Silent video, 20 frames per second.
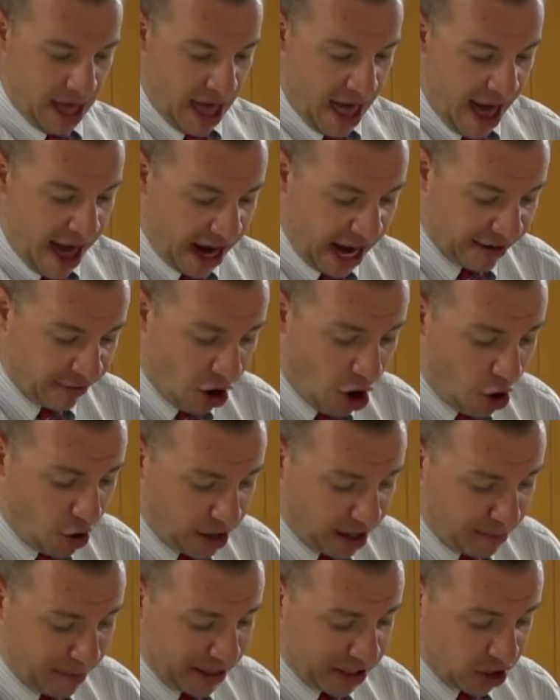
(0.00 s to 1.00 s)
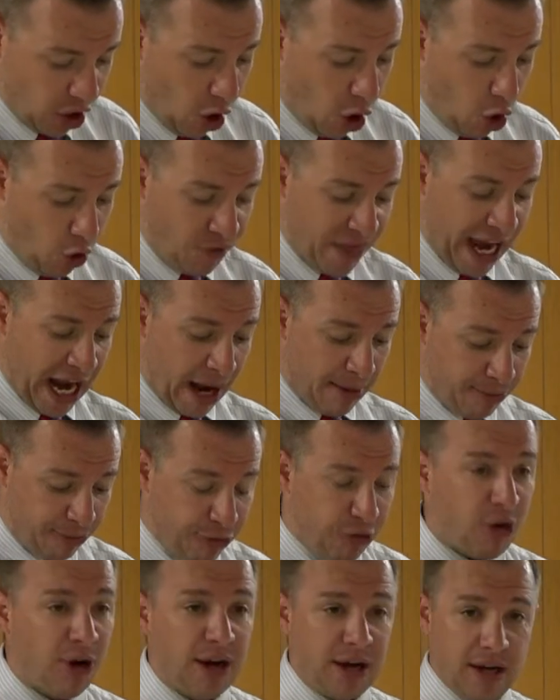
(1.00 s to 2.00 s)
And I've already been told that I'm
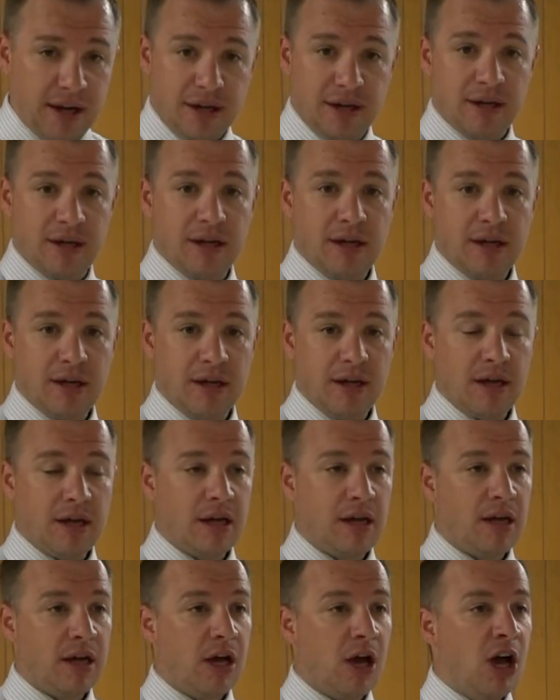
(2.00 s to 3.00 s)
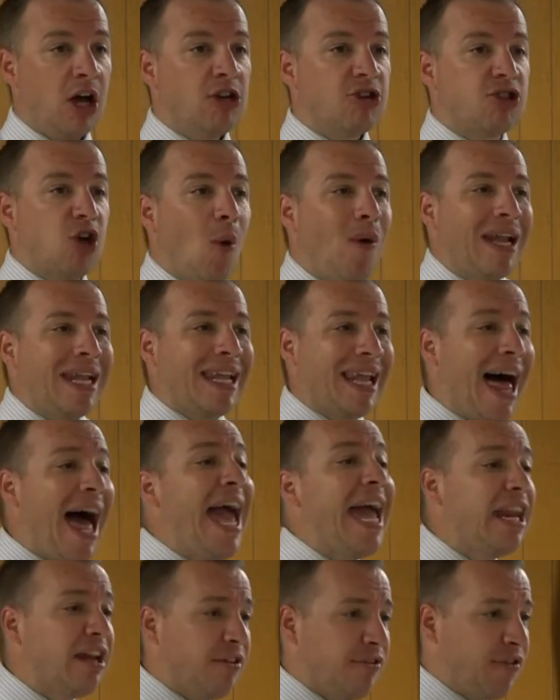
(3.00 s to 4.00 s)
free. So, in
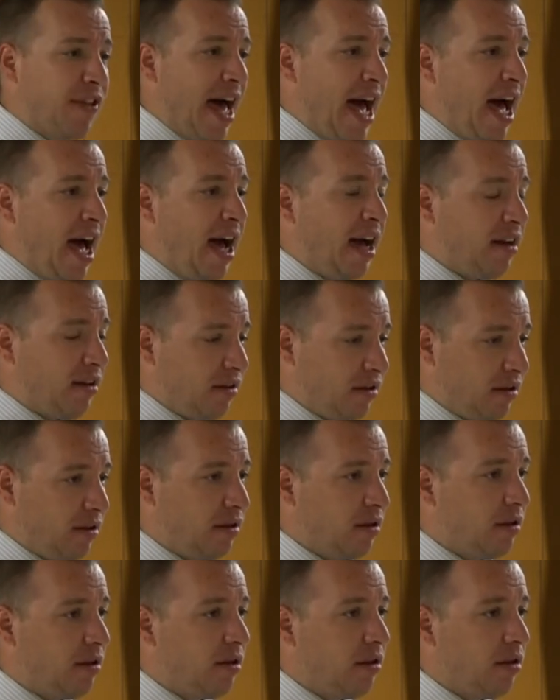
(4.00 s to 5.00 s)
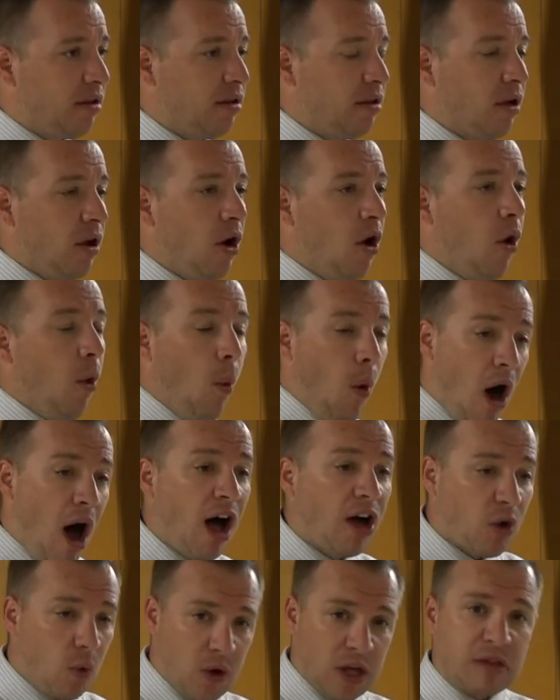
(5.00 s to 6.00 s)
light of that,
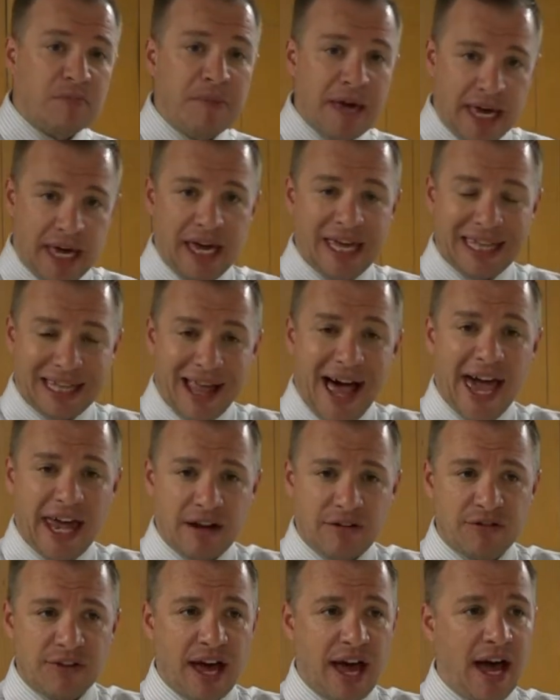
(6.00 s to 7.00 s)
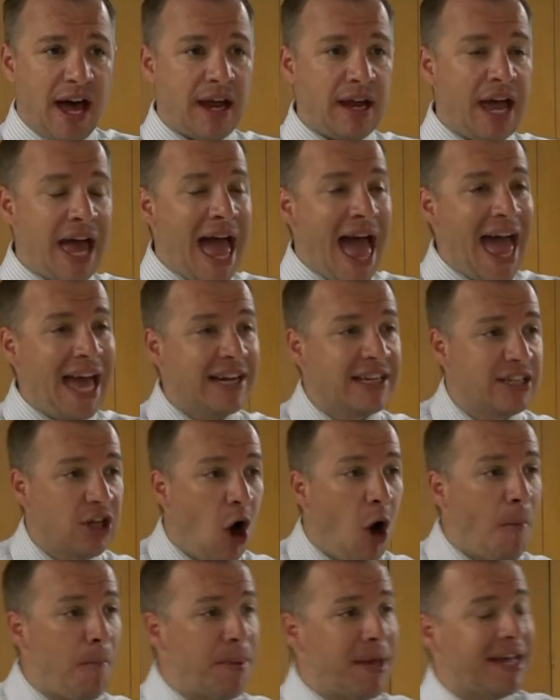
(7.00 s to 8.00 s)
walk with me in light of that and
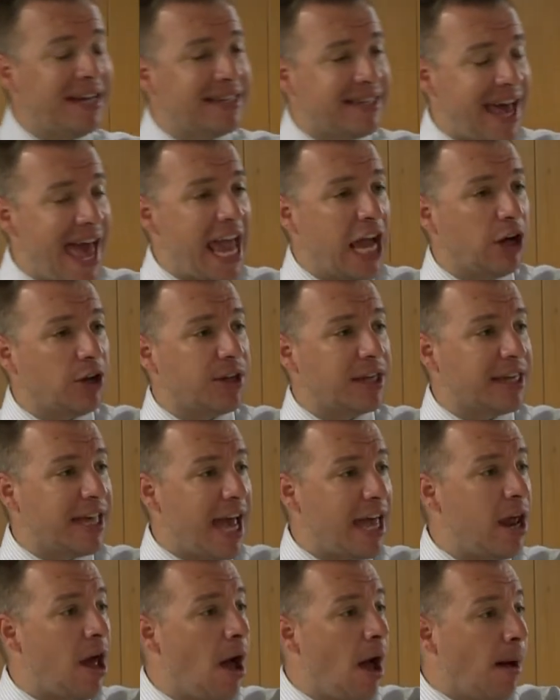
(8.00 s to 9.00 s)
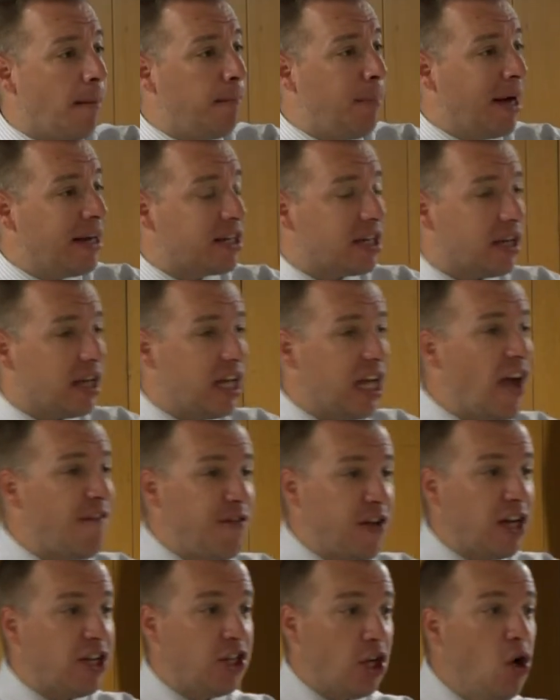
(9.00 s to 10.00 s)
don't be entangled again. But
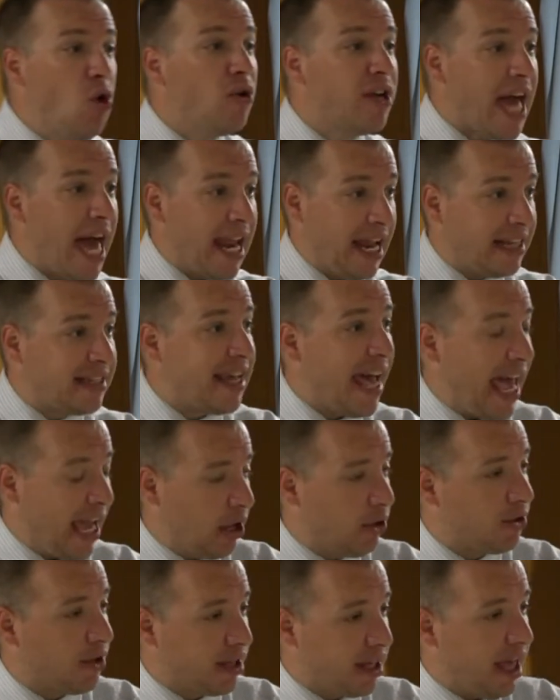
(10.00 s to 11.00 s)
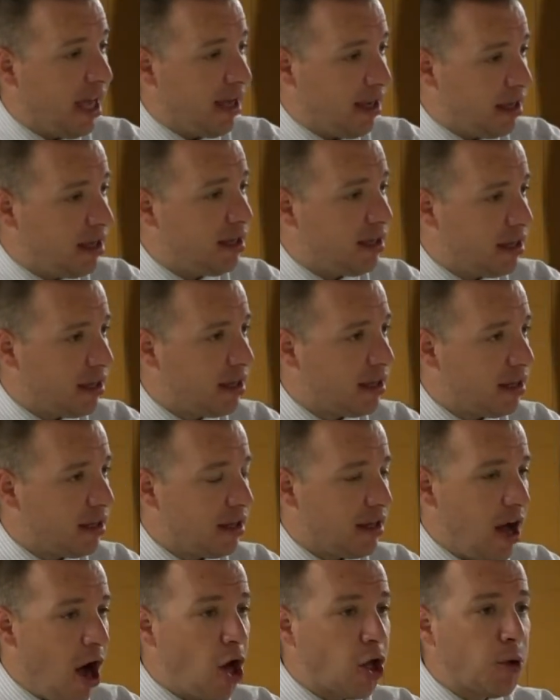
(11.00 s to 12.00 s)
if you do get entangled again,
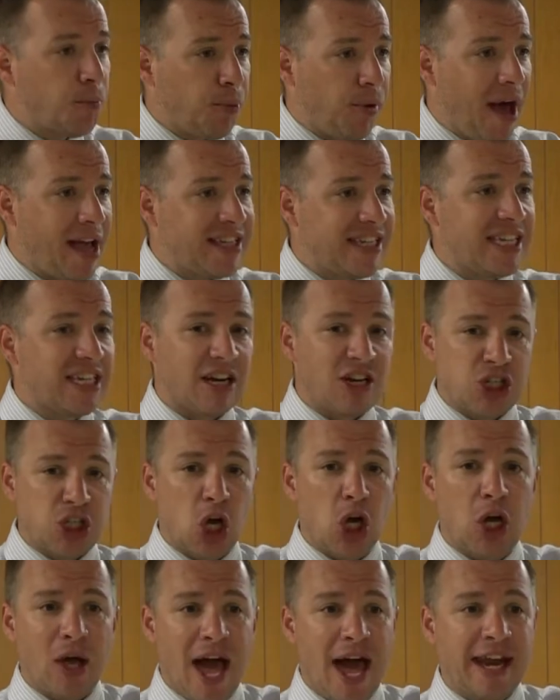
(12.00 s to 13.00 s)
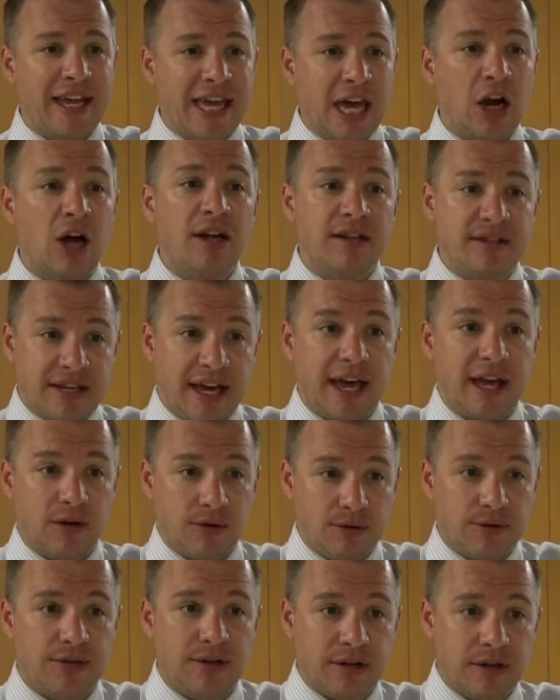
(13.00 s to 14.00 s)
other place he's going to show you how to get
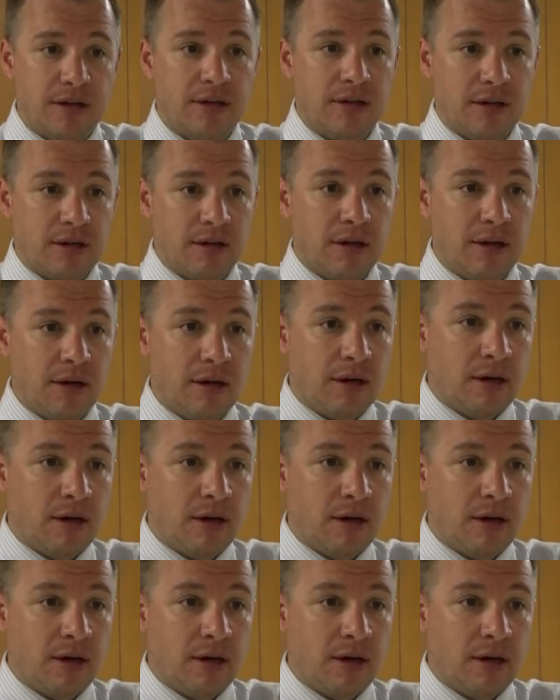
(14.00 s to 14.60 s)
untangled. Yeah, okay.